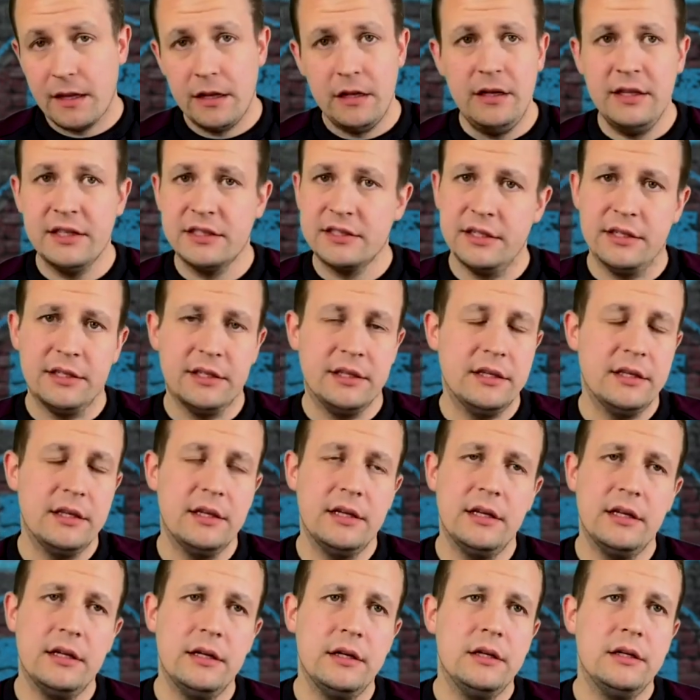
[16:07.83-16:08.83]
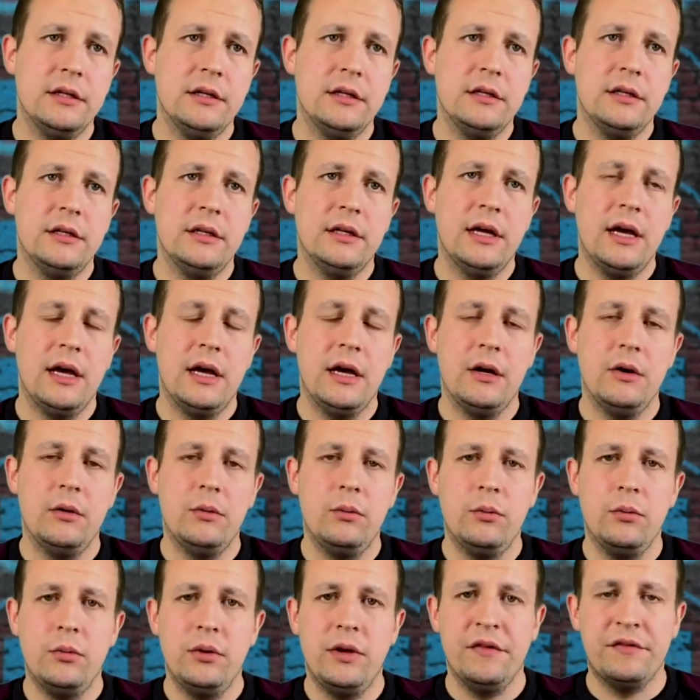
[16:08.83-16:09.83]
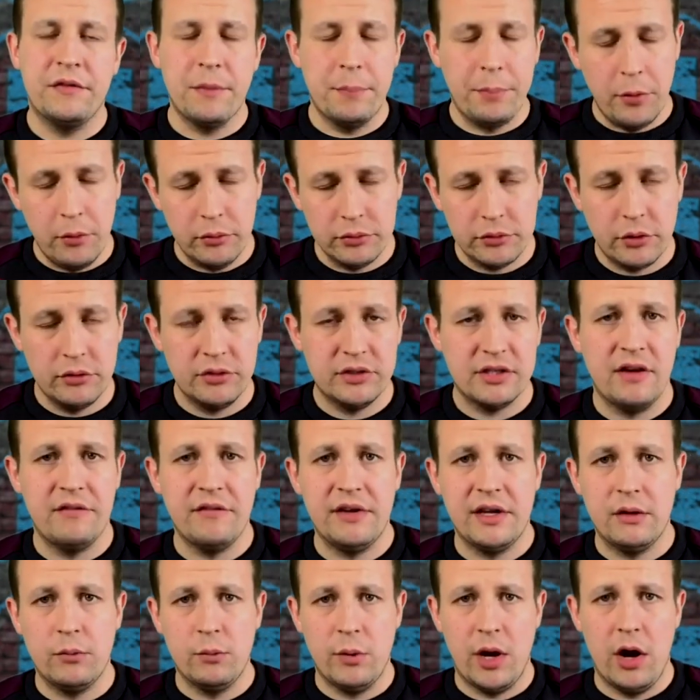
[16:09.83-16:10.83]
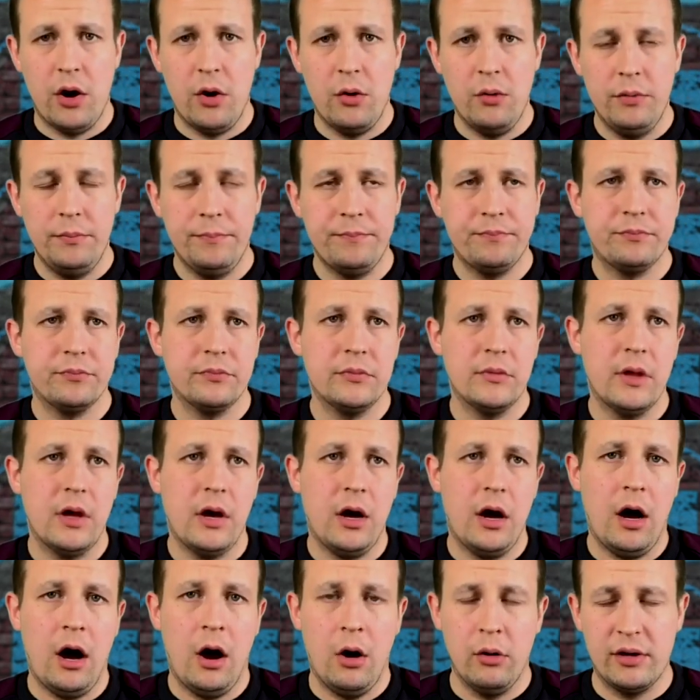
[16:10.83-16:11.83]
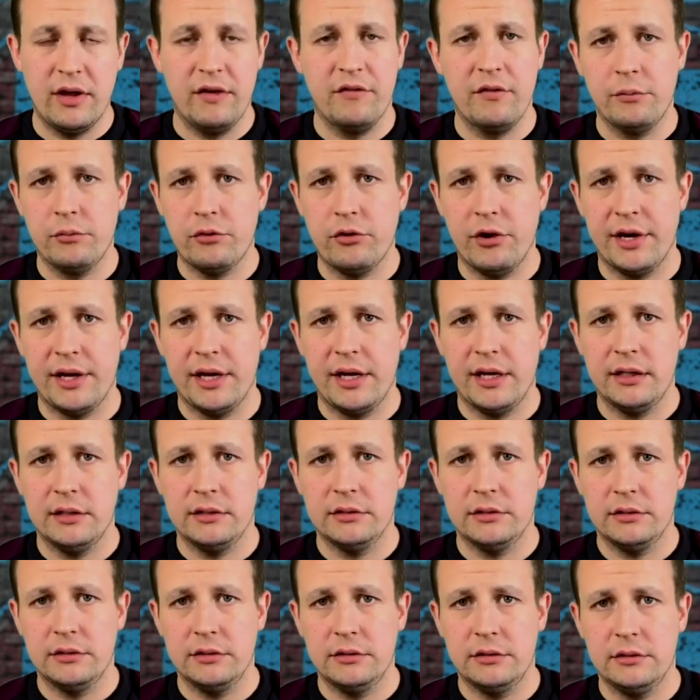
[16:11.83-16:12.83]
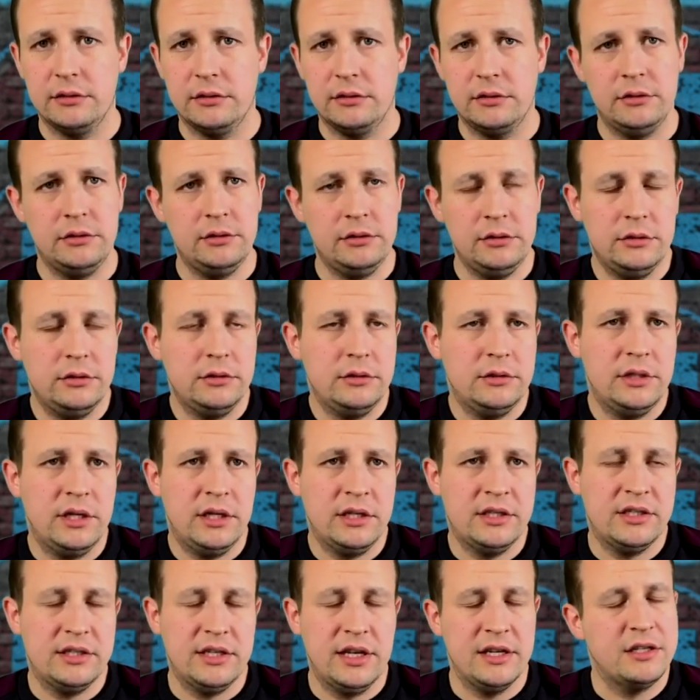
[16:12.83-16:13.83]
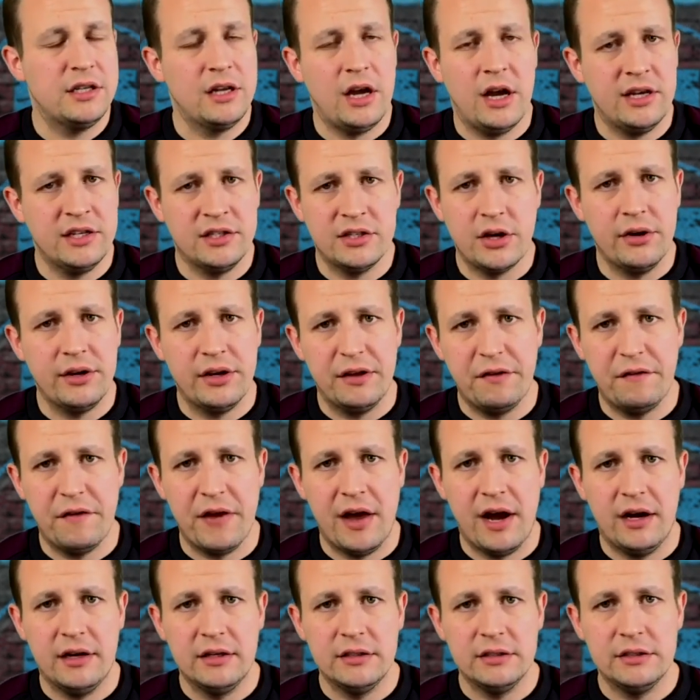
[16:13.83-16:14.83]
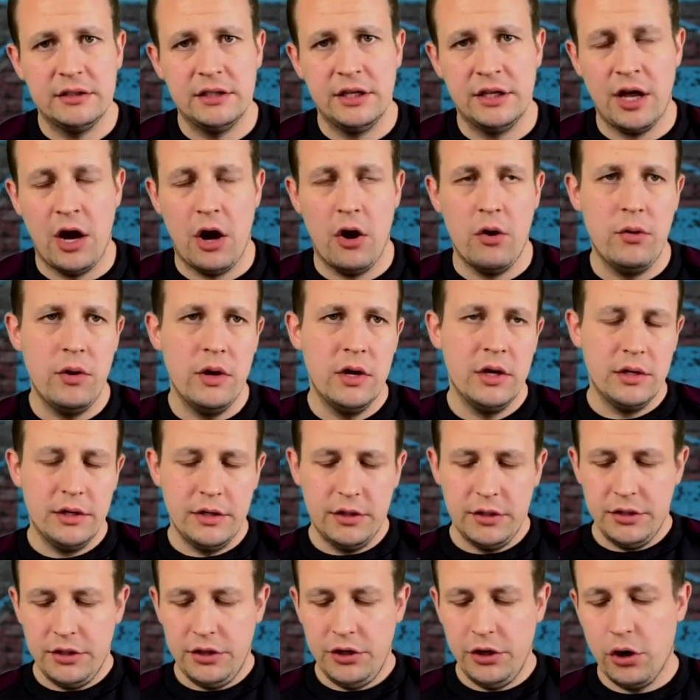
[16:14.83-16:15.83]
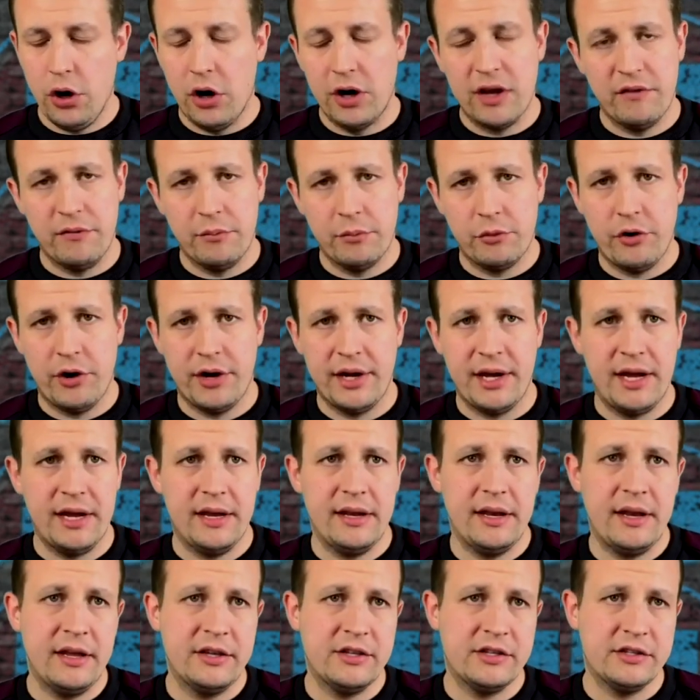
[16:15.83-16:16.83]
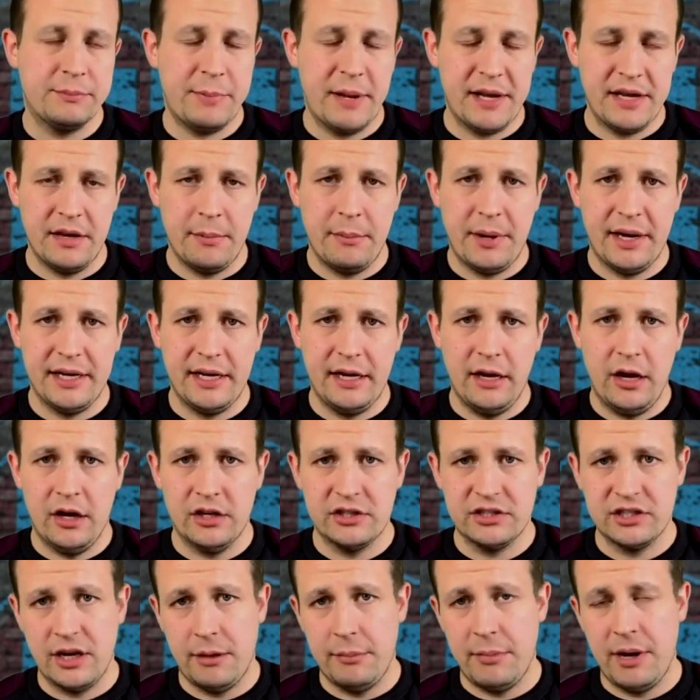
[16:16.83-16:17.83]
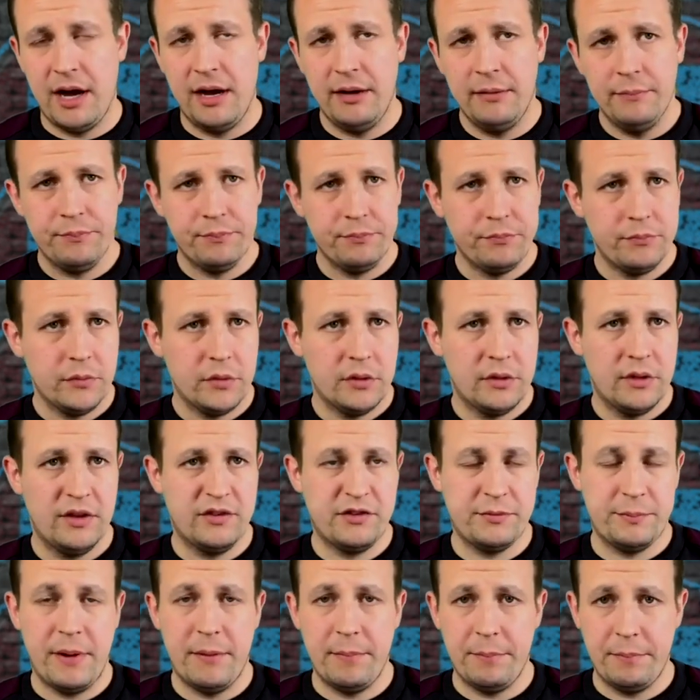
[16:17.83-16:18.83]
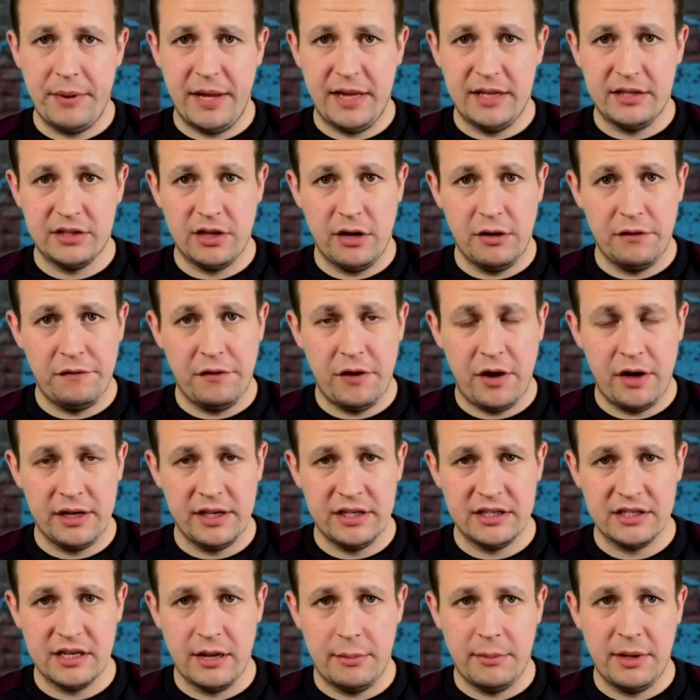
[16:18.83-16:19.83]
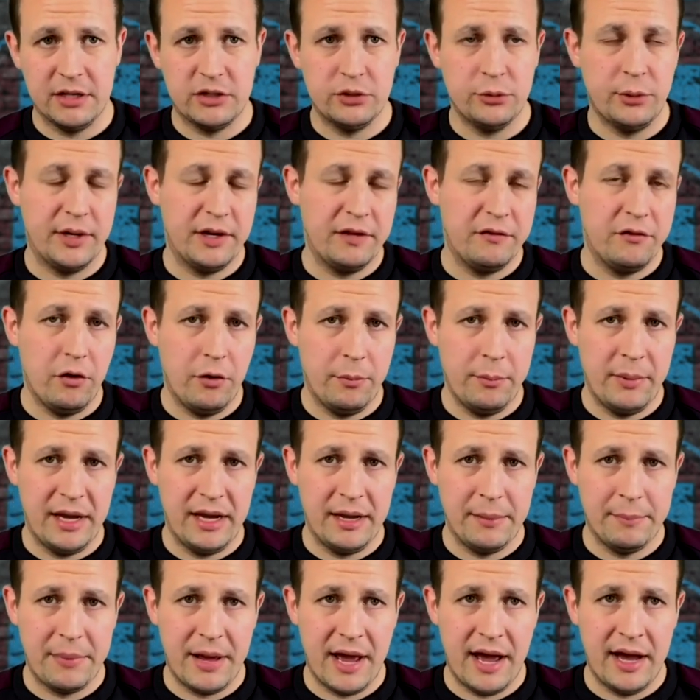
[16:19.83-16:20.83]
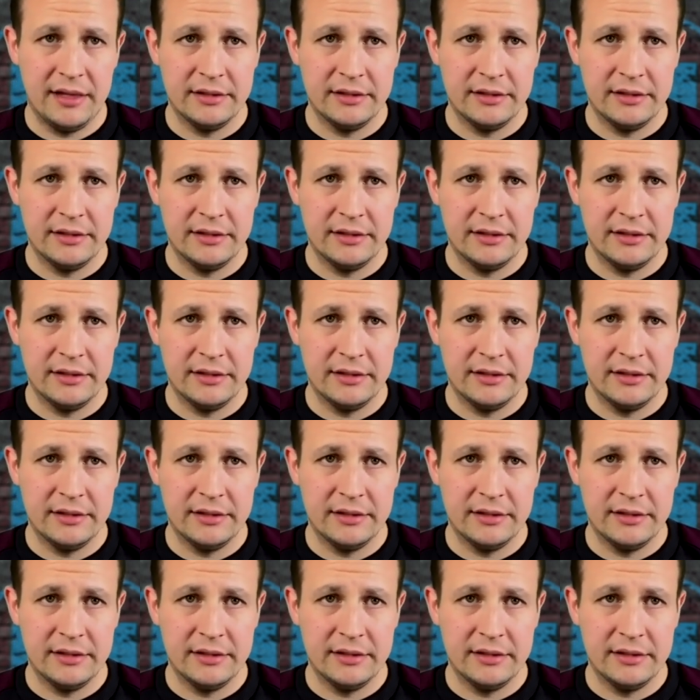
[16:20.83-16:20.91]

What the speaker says: Listen, if the board do something well, I'll give them credit. It's only fair, you know. You've got to give them credit. They spent the money last summer. They've spent big so far this summer, £24 million.